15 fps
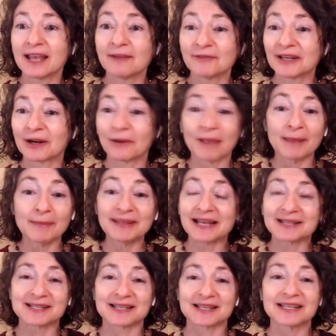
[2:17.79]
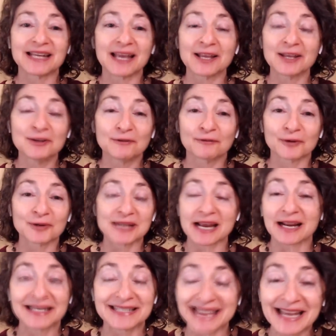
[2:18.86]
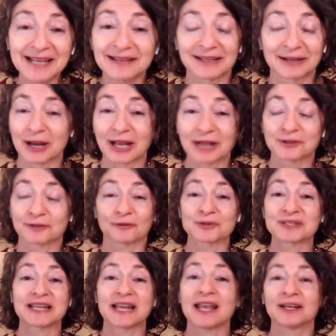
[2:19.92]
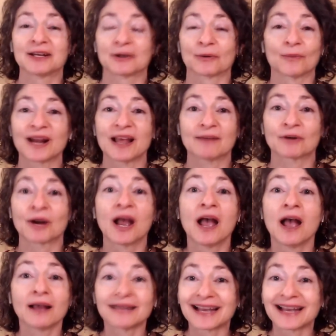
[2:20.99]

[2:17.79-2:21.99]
If you know, maybe that's the day you first had a date, you had your first date or whatever